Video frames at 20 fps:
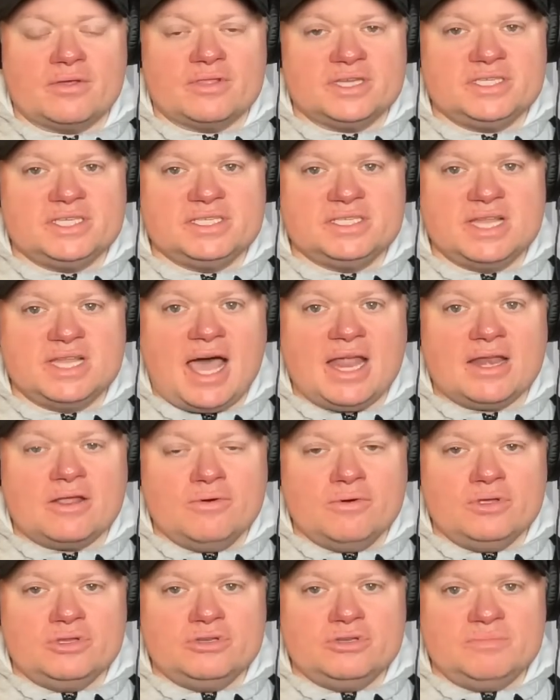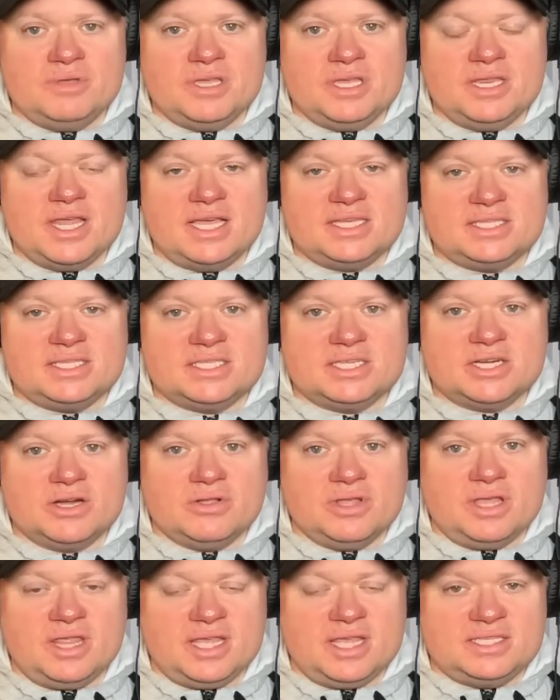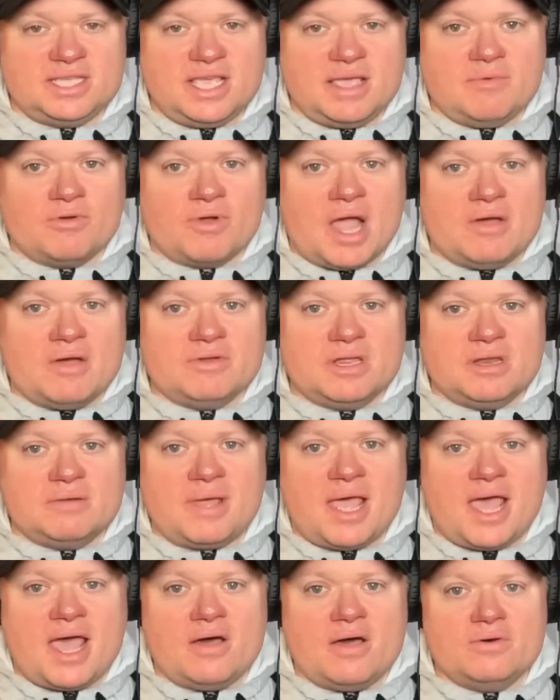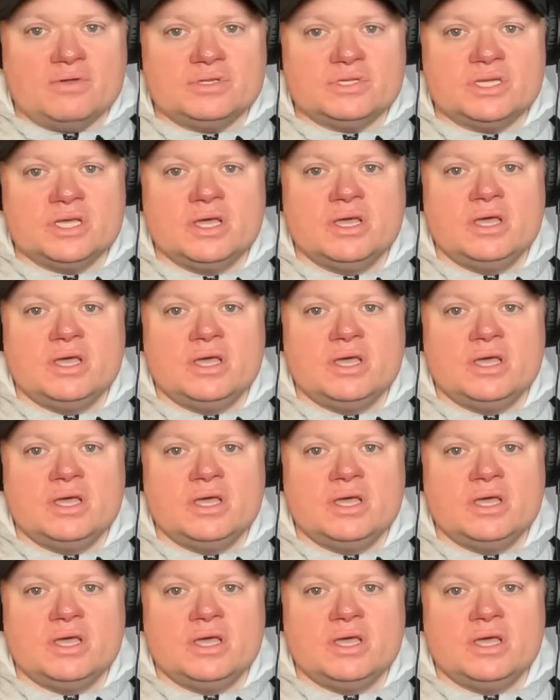This is not going to be necessarily the same ground-and-pound